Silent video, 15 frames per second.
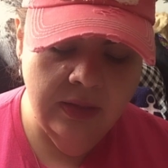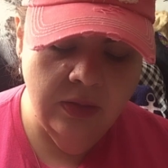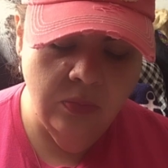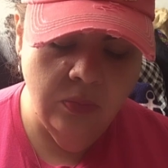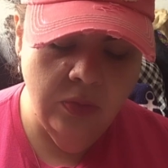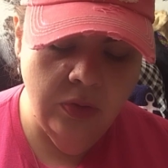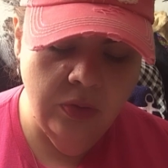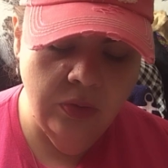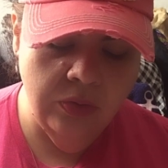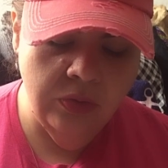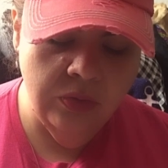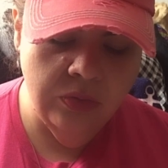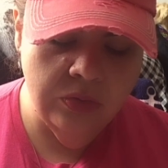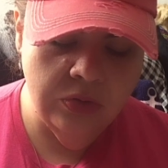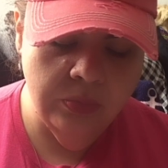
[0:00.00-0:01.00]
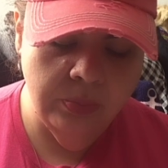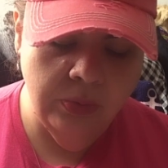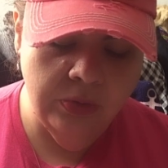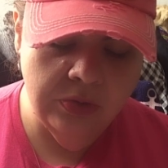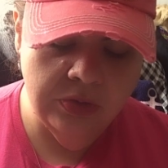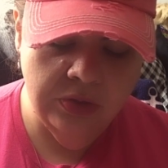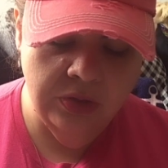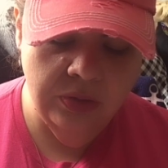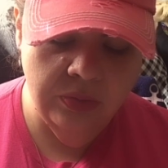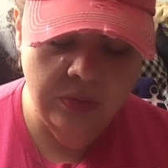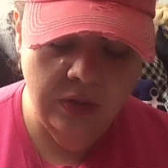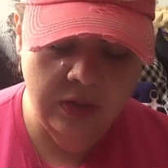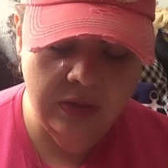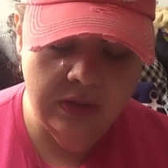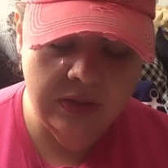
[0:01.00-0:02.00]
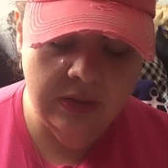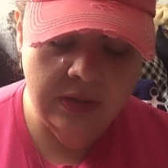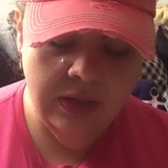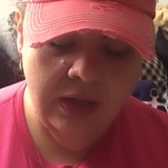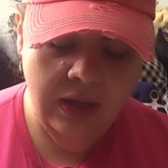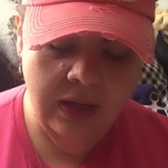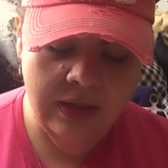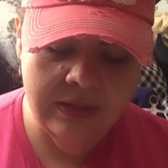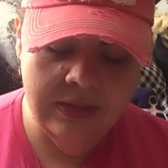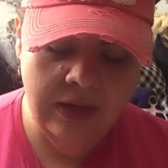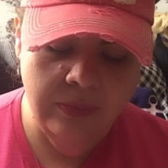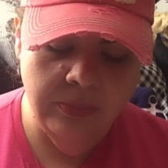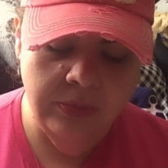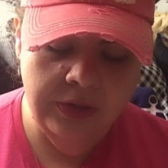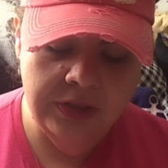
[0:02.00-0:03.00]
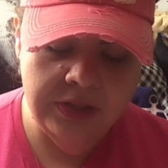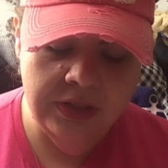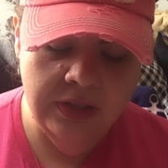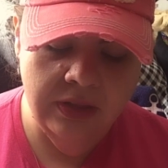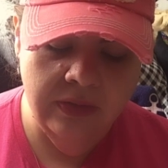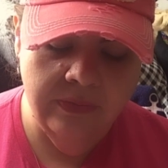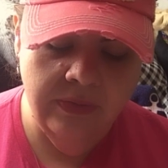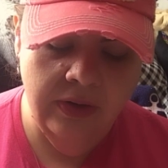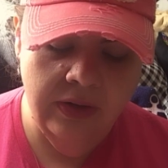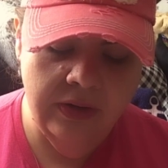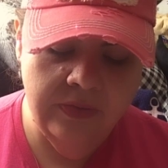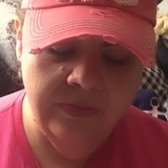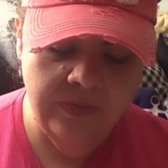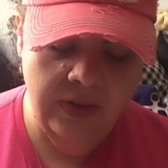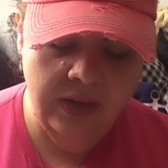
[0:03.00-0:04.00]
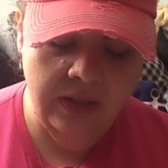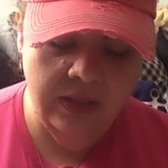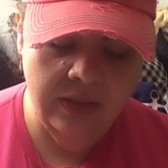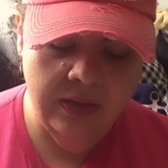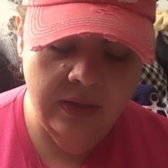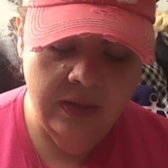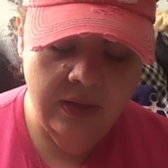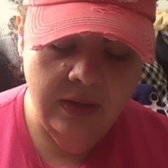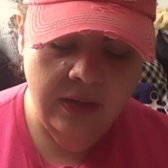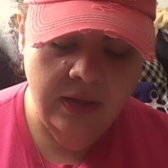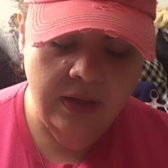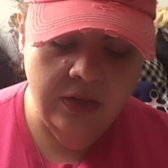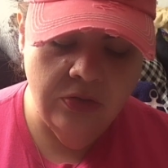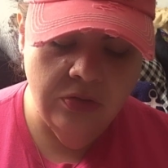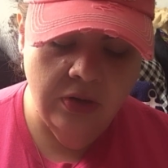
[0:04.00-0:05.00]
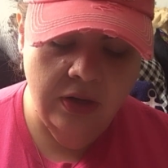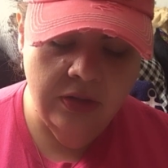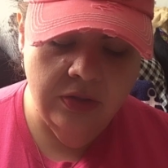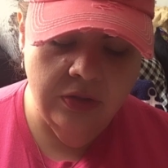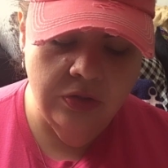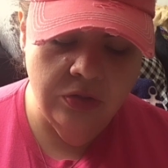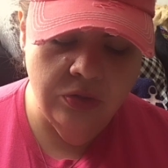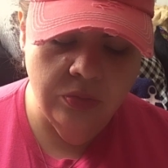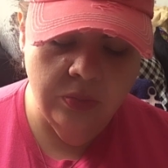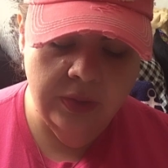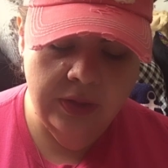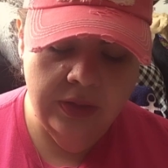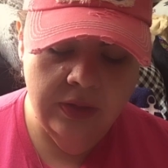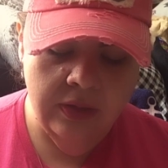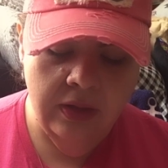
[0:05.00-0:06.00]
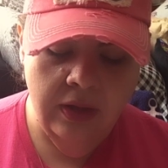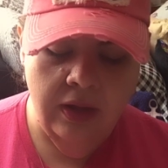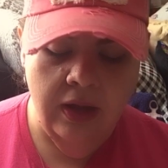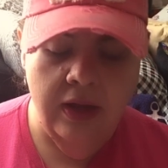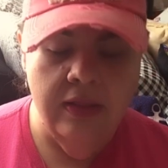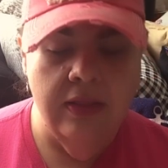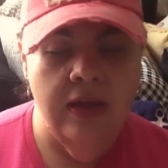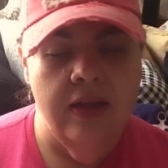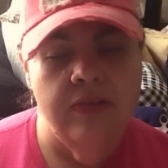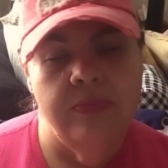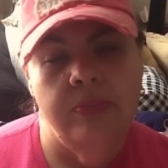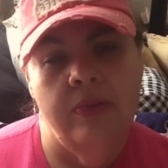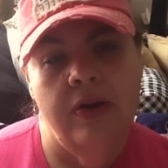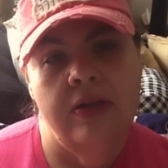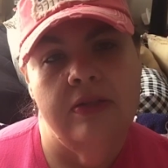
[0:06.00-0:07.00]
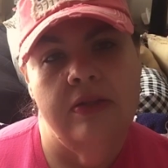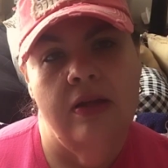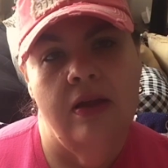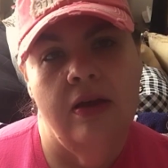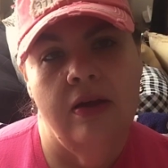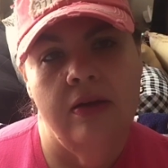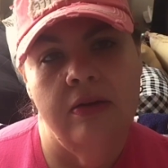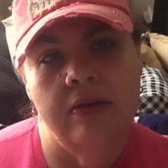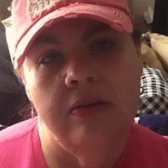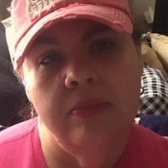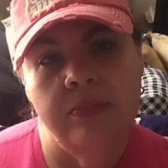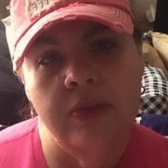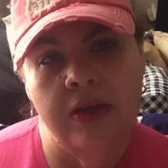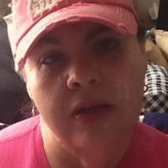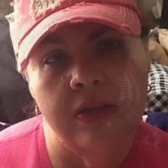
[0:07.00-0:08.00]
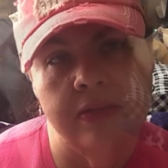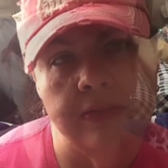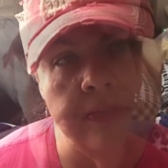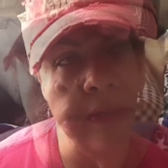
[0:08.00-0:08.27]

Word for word: the one who used to persecute us is now preaching the very faith he tried to destroy, and they have praised God because of